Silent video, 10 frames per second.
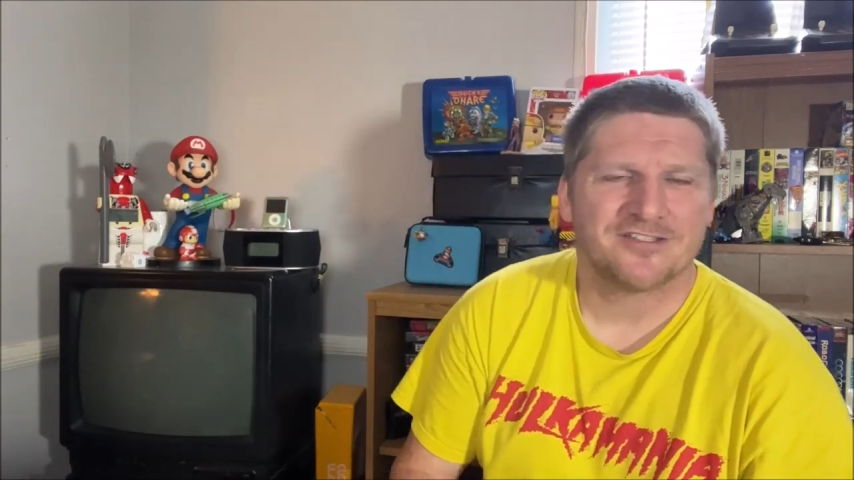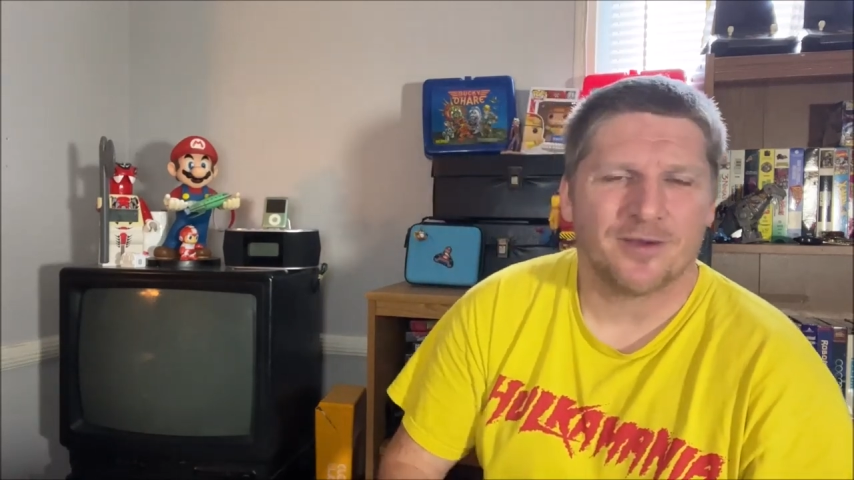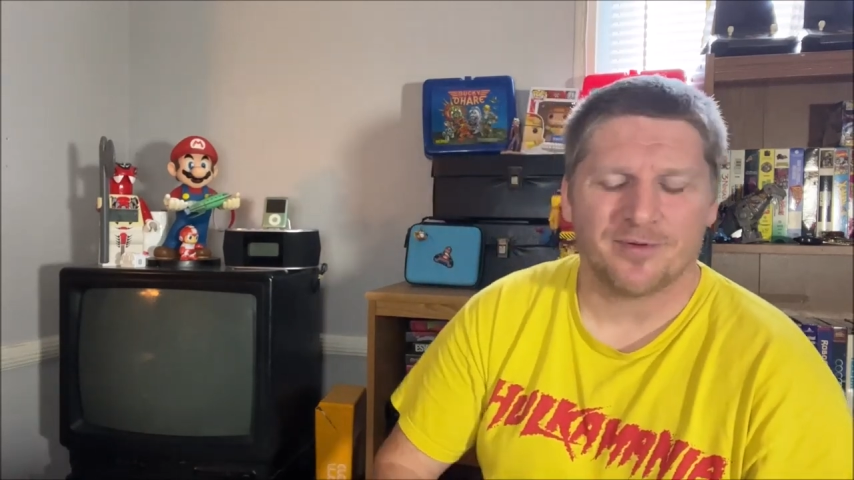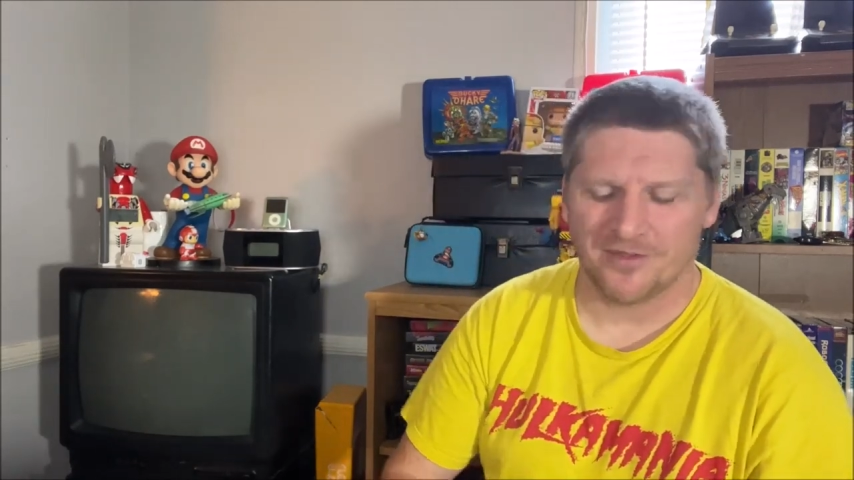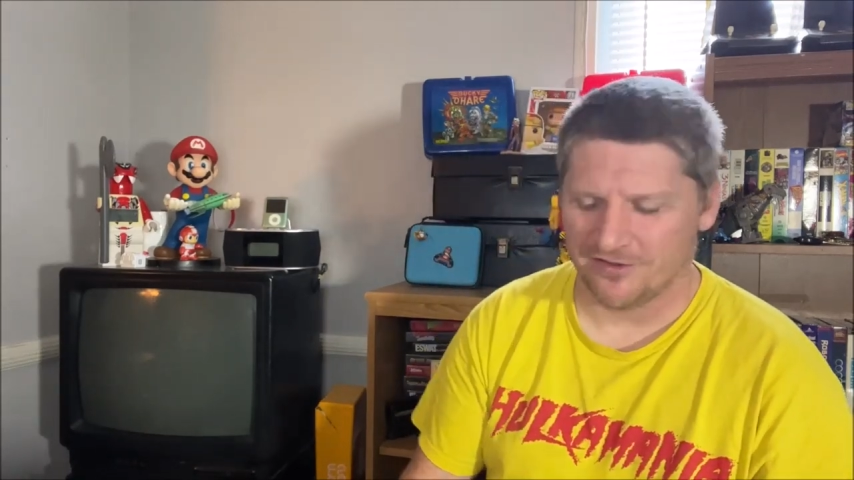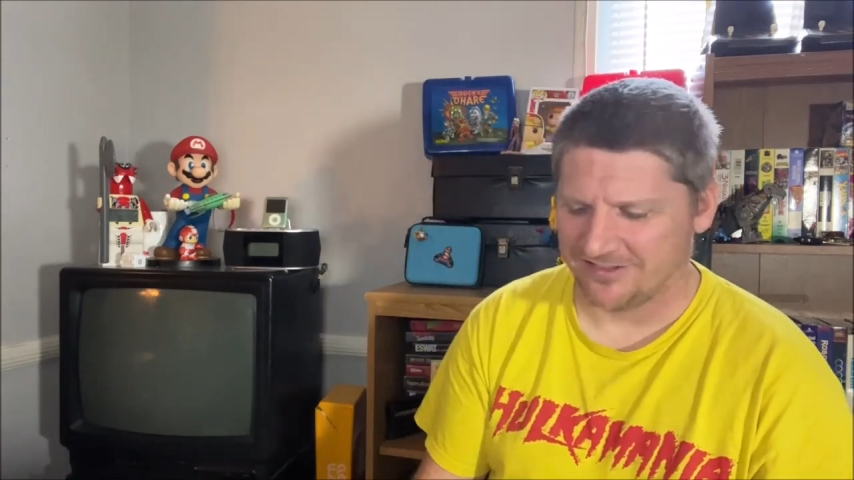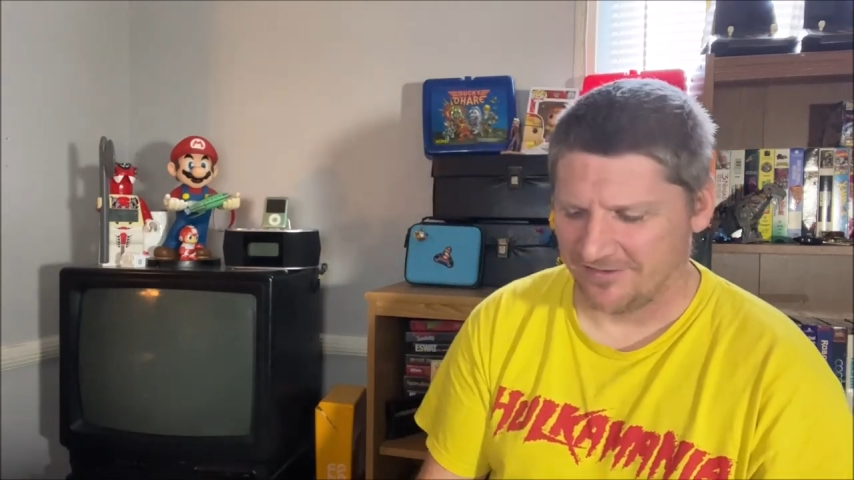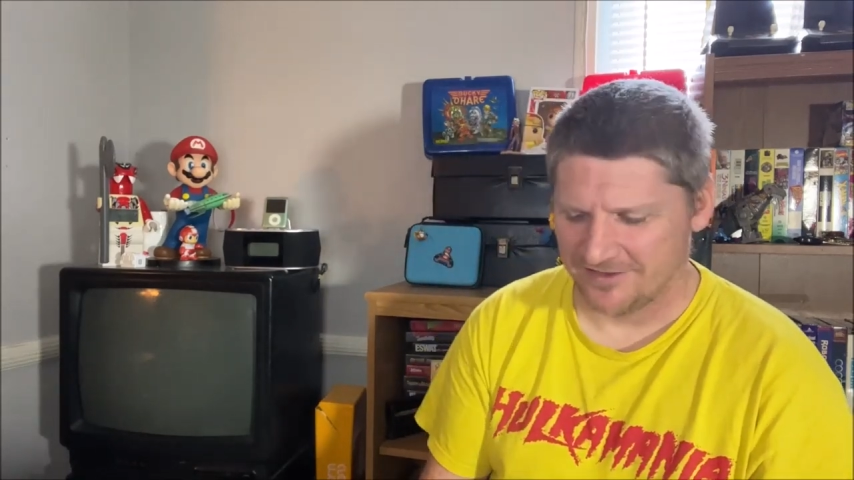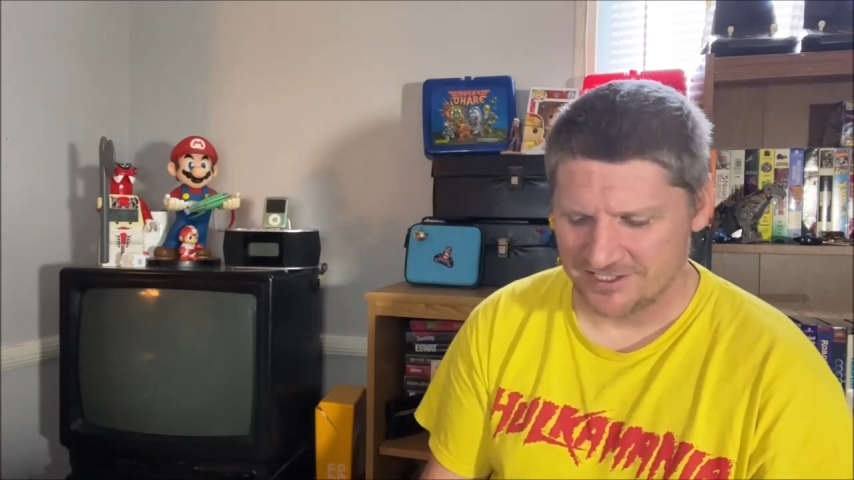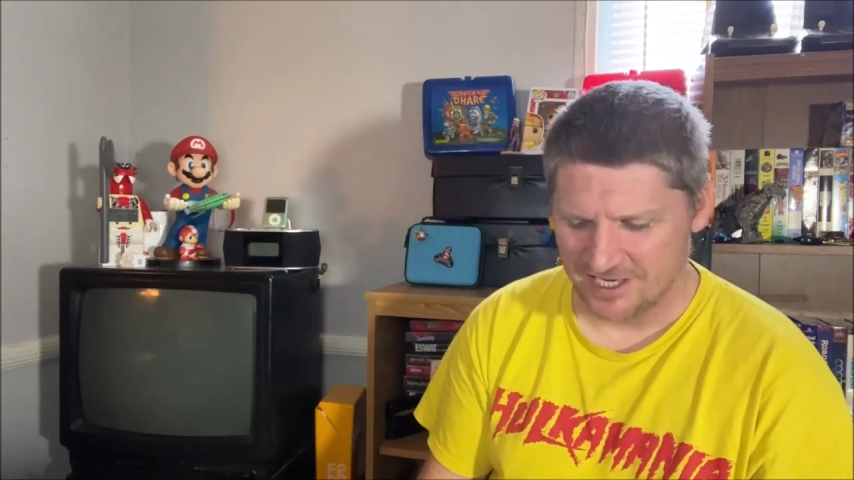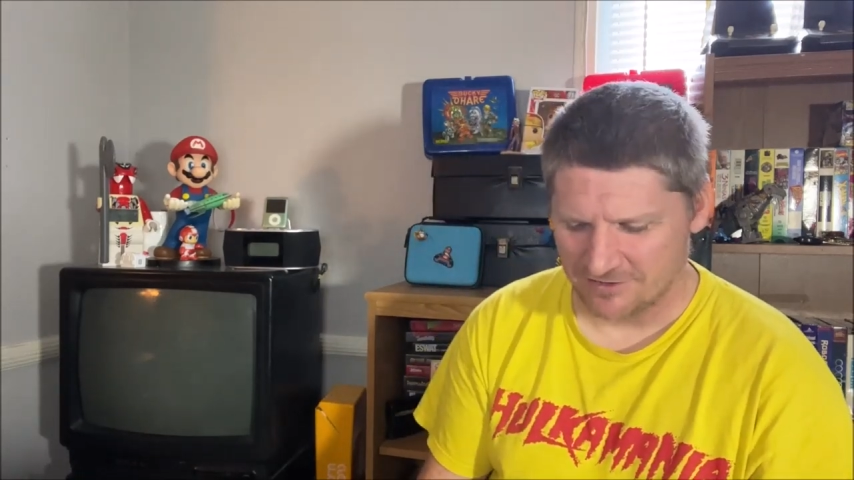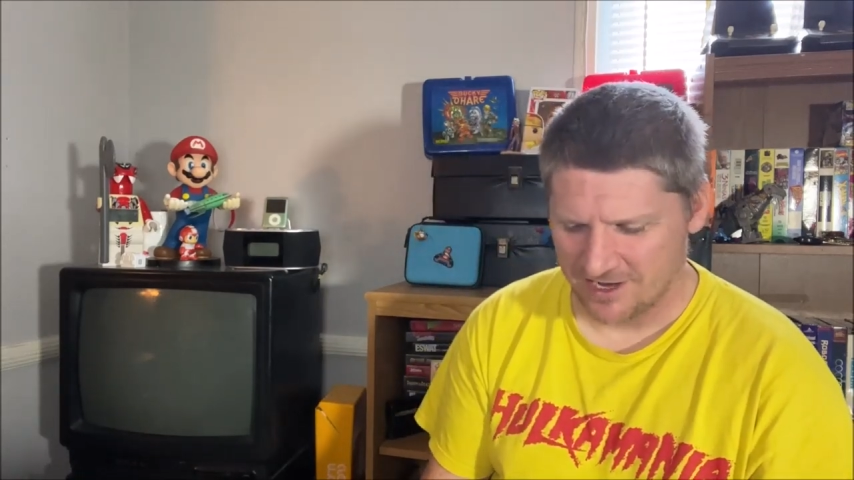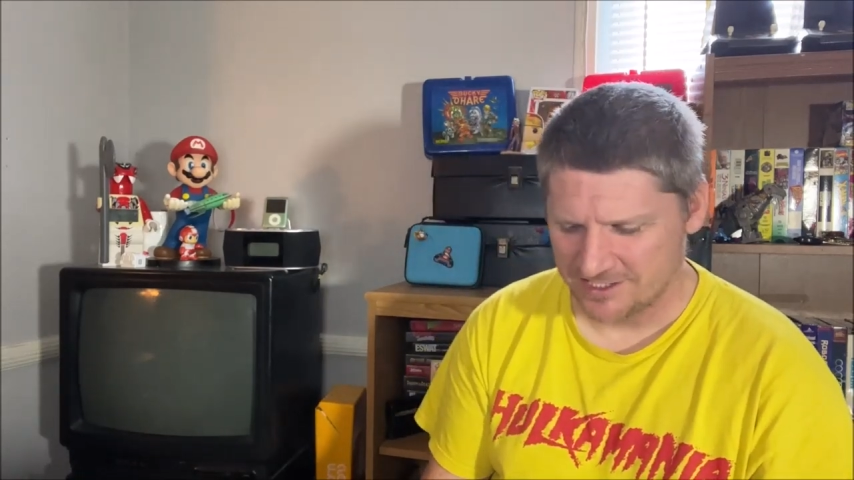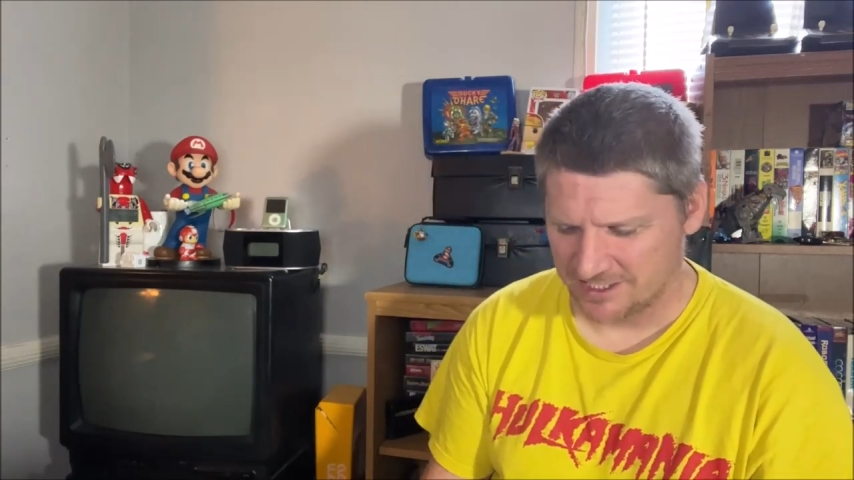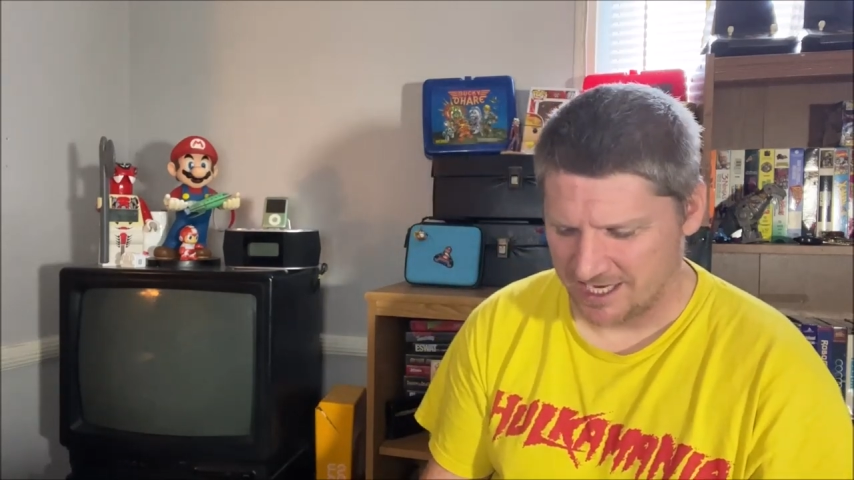Jump on those seventh
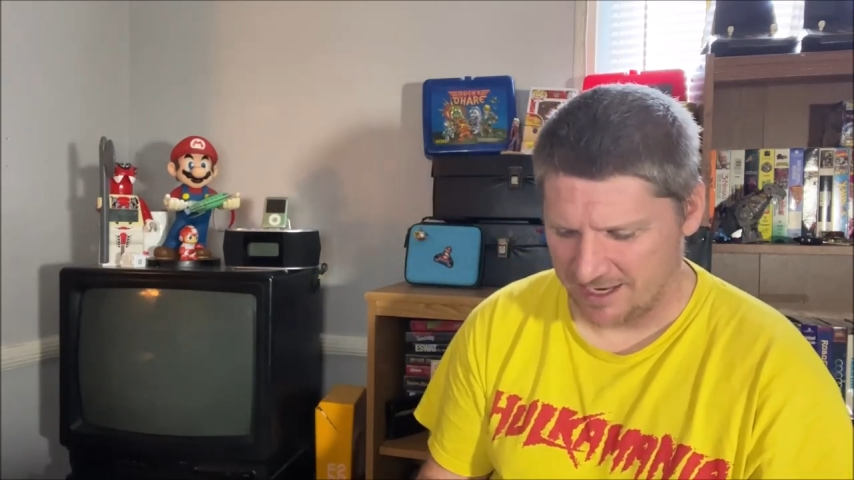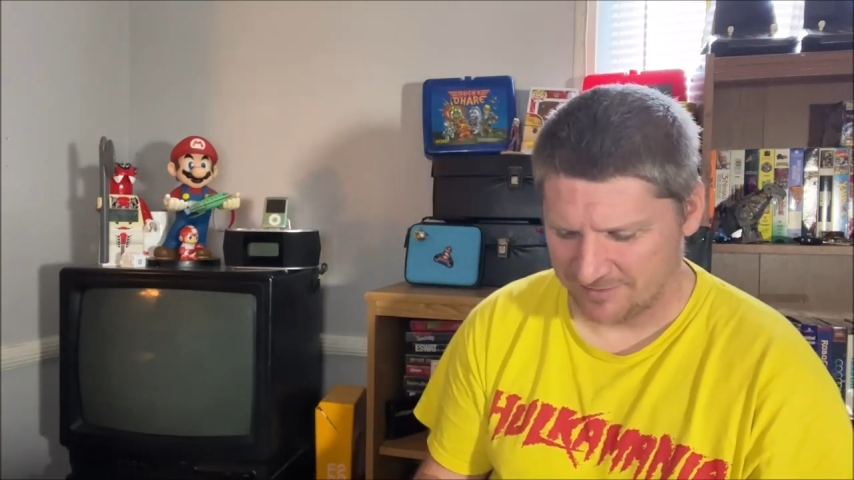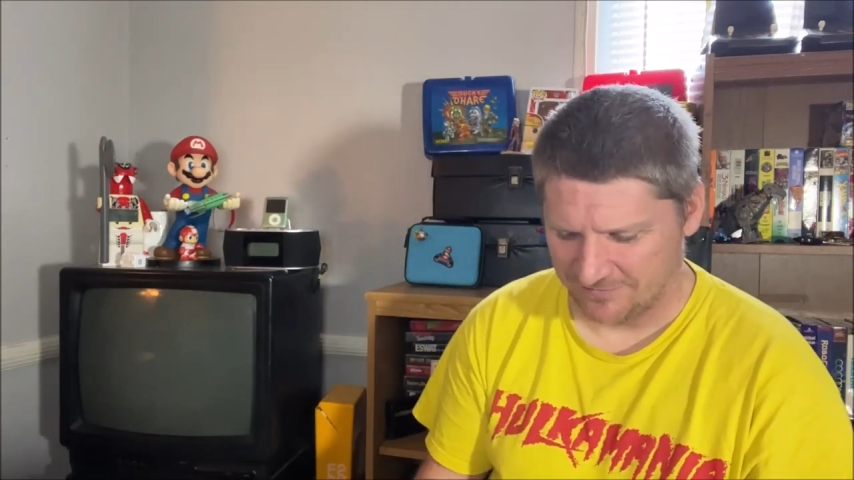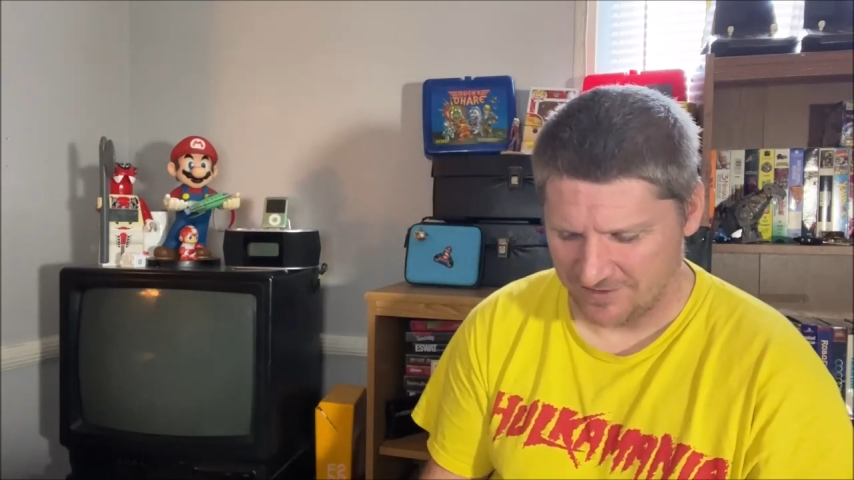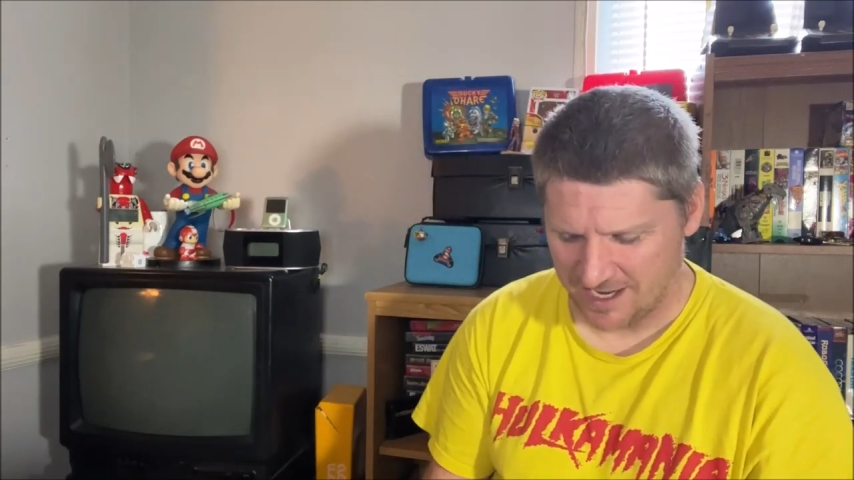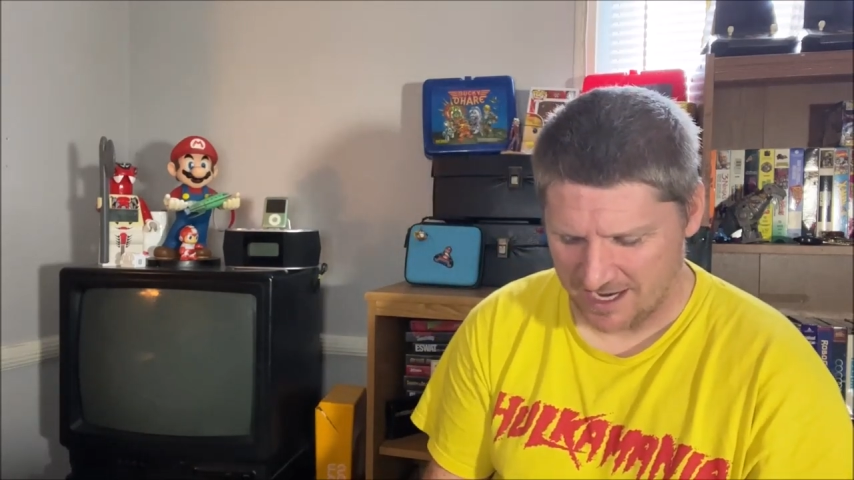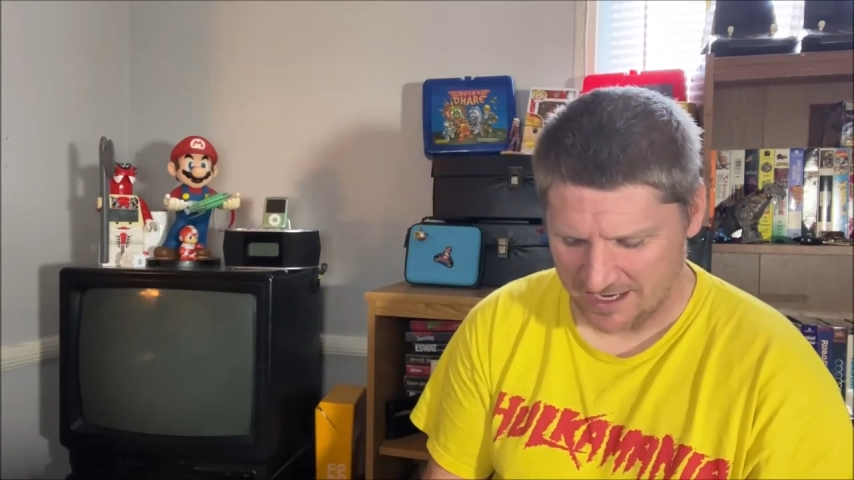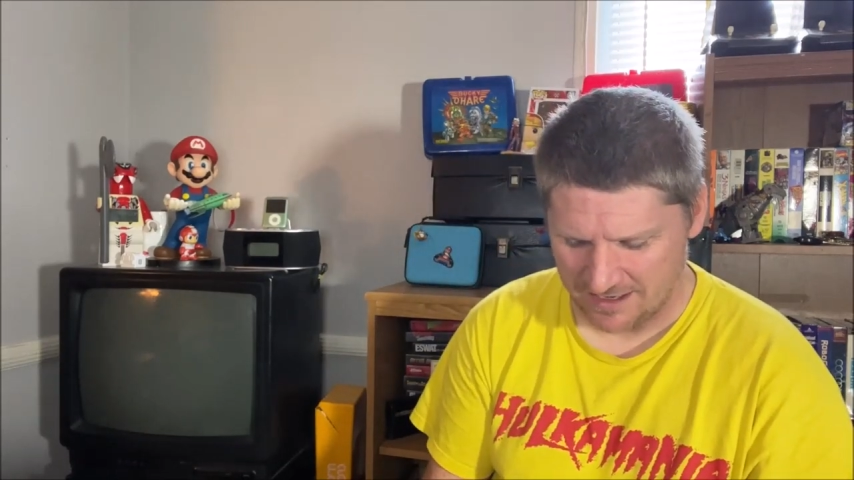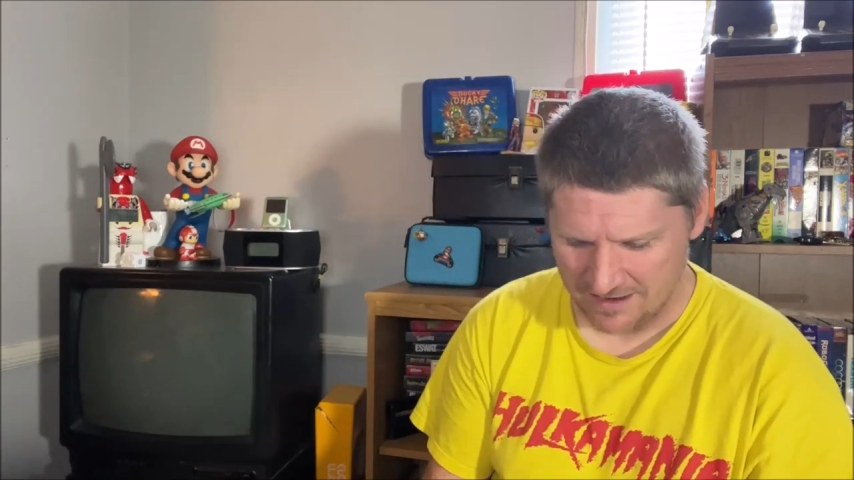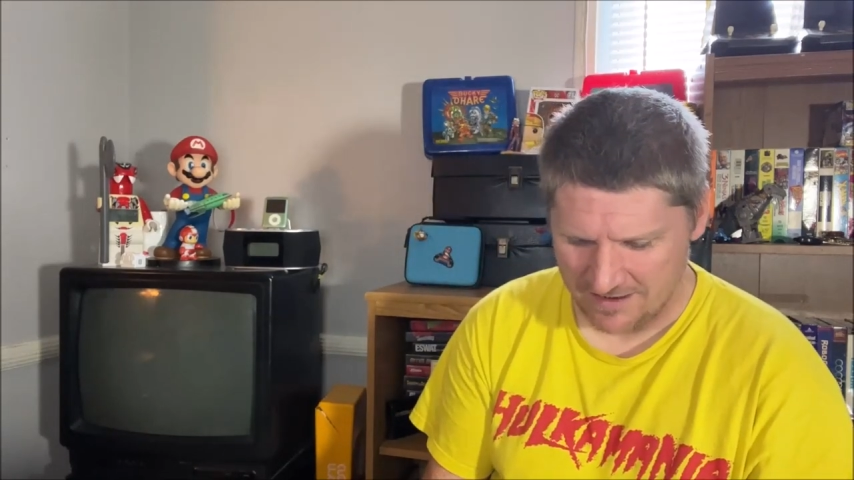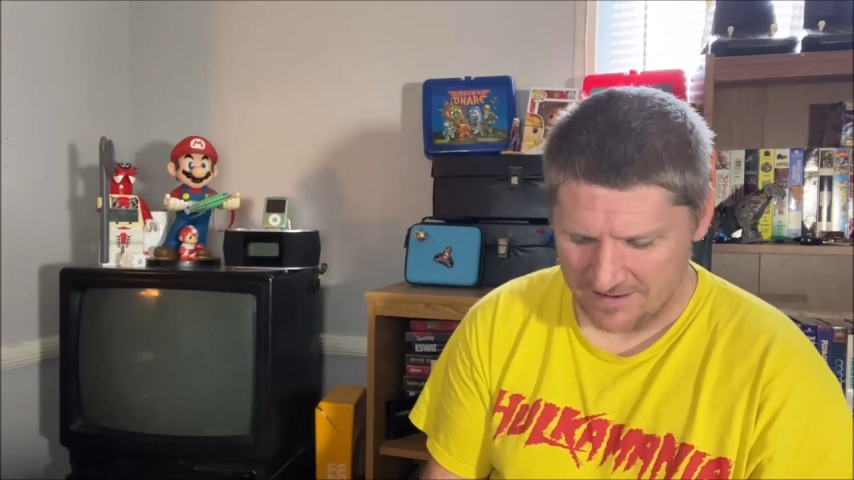generation games if you can.